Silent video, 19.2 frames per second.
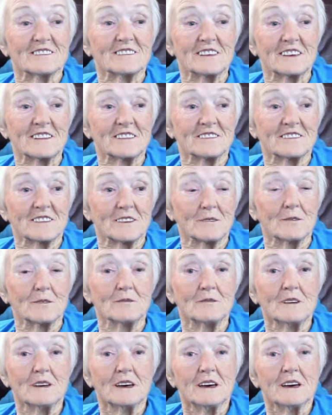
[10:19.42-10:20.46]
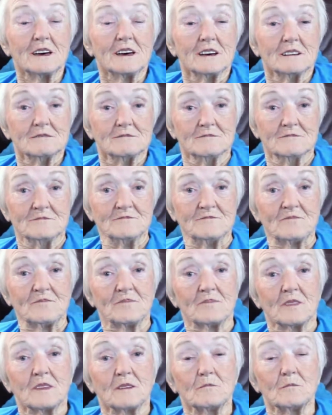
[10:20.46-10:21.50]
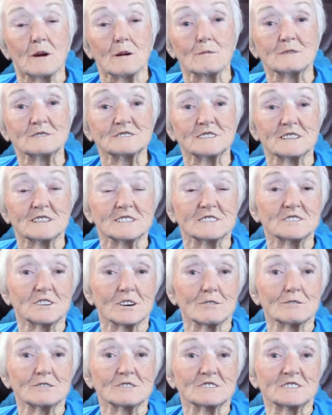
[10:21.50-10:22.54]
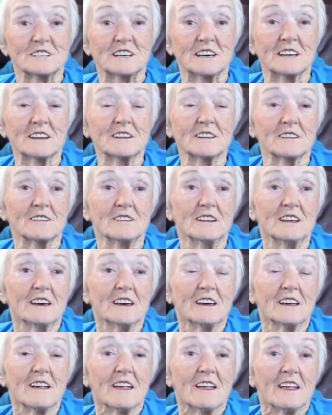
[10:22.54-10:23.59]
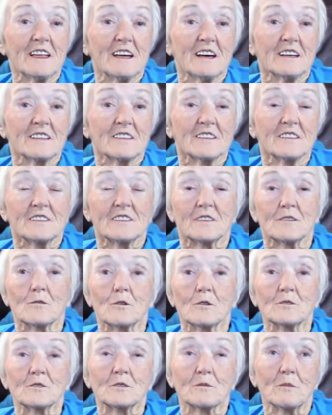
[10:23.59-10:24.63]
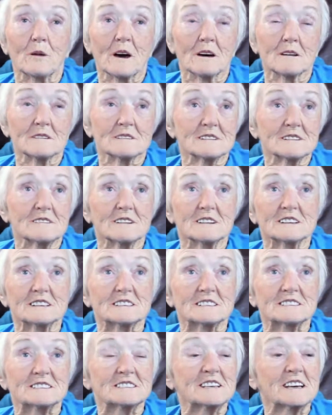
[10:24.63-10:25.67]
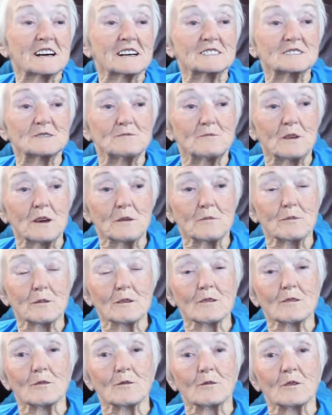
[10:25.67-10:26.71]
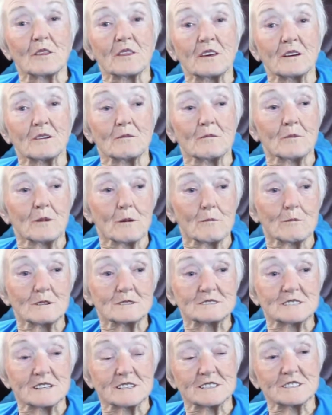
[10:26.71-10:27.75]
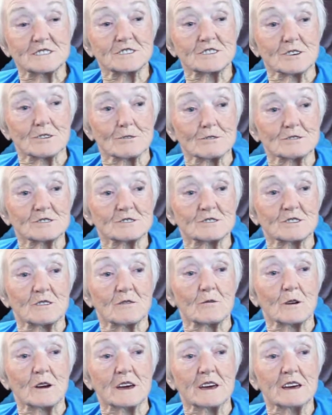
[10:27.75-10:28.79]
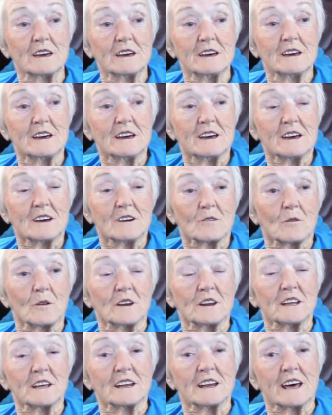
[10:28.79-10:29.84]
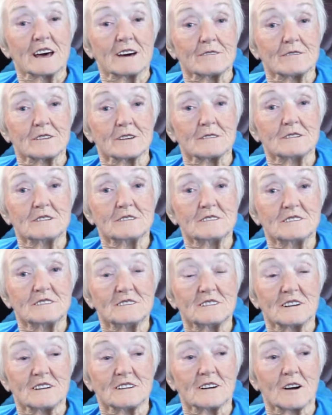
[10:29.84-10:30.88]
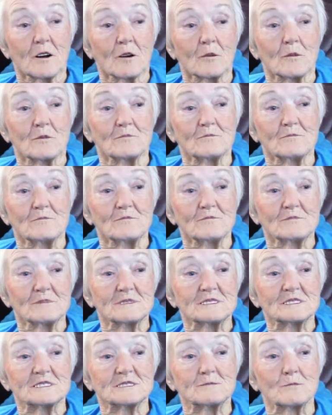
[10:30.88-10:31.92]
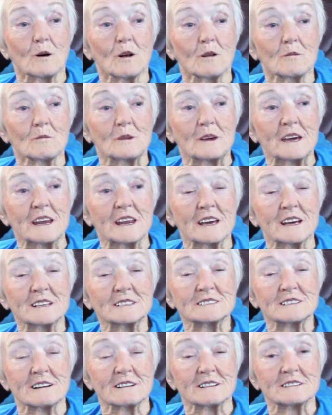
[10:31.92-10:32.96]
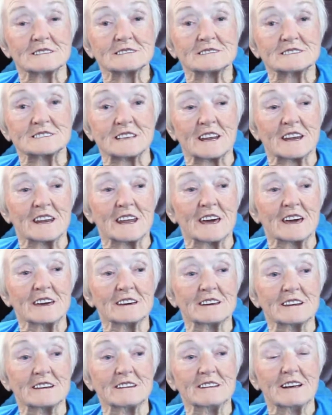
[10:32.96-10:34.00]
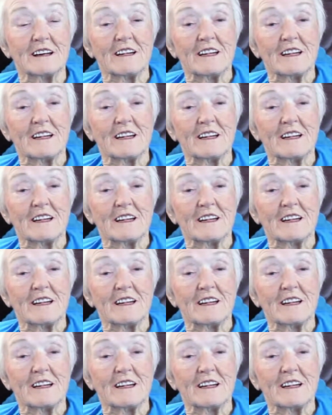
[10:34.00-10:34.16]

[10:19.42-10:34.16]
The members of the church did, and there was about 6 people that were the members of the church, and we we did have our small meetings on Sunday, and